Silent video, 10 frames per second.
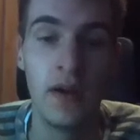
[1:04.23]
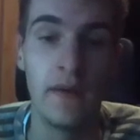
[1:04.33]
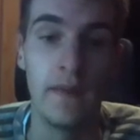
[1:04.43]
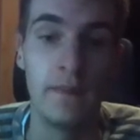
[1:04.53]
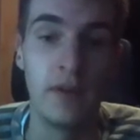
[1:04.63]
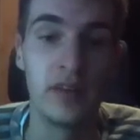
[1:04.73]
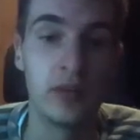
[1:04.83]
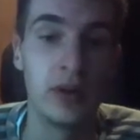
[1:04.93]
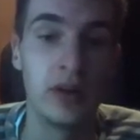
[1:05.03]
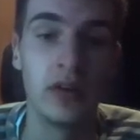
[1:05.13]
This is
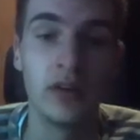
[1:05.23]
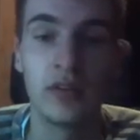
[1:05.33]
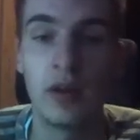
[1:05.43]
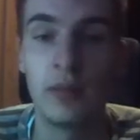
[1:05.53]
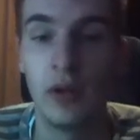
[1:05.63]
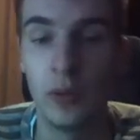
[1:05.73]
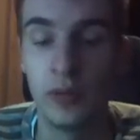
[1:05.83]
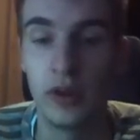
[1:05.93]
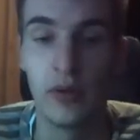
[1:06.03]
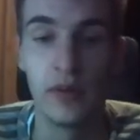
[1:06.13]
because
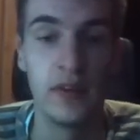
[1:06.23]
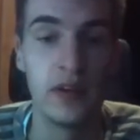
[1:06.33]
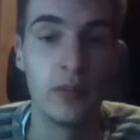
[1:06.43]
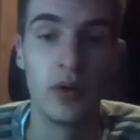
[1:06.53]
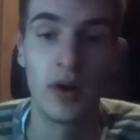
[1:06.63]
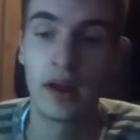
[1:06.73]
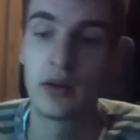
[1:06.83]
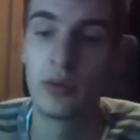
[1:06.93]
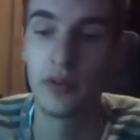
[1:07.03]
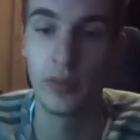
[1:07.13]
MLOps guarantees more
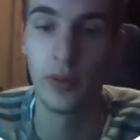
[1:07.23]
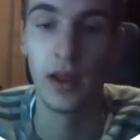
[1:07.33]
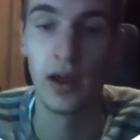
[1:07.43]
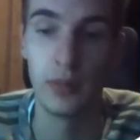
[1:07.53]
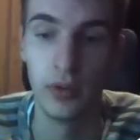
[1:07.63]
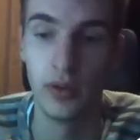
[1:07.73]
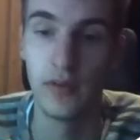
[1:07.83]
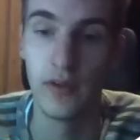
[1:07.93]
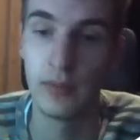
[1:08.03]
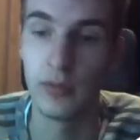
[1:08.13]
accurate, reliable,
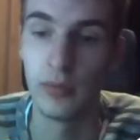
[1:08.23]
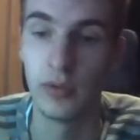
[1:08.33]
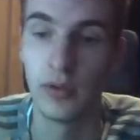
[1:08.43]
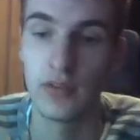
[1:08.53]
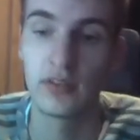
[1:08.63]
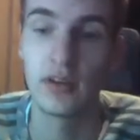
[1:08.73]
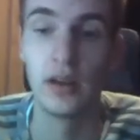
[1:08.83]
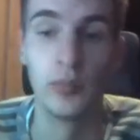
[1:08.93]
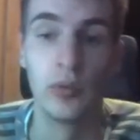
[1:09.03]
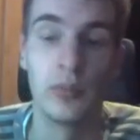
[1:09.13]
adaptable, and
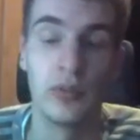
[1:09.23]
scalable